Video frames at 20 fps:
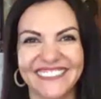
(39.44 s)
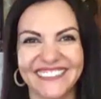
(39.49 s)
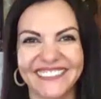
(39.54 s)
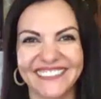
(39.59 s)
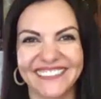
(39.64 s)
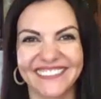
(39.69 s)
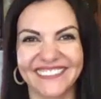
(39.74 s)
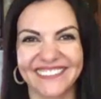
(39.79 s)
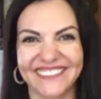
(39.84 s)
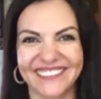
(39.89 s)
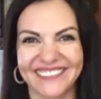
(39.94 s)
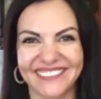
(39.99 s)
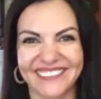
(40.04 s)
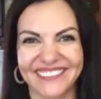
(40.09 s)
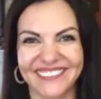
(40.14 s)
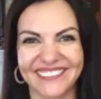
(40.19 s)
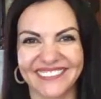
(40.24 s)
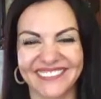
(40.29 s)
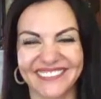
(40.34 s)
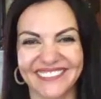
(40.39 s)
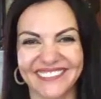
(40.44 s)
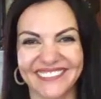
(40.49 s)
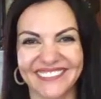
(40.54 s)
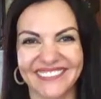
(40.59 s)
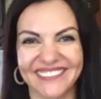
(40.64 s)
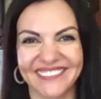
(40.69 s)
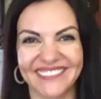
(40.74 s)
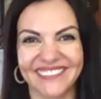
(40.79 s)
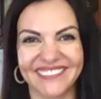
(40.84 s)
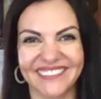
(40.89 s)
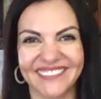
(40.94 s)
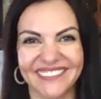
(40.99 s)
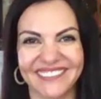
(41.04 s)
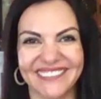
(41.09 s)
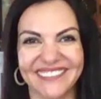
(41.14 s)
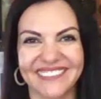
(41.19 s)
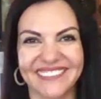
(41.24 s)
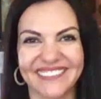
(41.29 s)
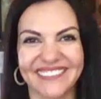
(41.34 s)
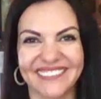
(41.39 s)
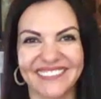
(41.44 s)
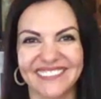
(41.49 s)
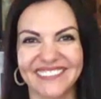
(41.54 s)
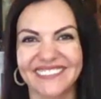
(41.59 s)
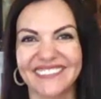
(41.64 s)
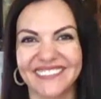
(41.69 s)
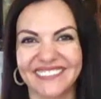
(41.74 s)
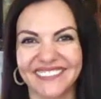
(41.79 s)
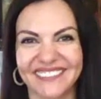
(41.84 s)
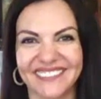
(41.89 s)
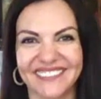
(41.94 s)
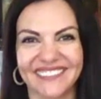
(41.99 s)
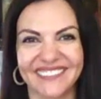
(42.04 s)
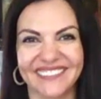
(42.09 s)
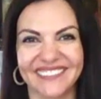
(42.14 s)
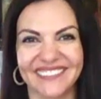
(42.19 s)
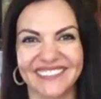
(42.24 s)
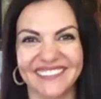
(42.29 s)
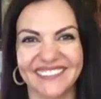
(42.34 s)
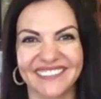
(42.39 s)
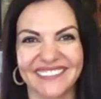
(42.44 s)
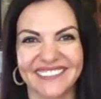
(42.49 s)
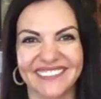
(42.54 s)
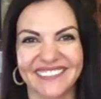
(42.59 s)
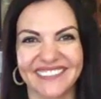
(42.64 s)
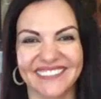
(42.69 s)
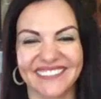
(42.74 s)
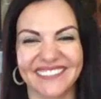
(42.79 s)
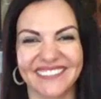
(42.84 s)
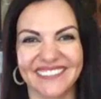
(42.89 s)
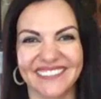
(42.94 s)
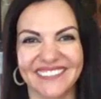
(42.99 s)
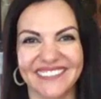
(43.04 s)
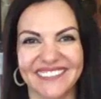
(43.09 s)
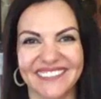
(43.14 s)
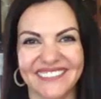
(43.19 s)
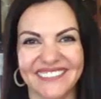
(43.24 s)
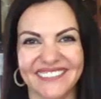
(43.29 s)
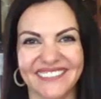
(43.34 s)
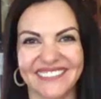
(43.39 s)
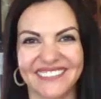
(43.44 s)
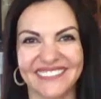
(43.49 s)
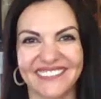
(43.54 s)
(silent)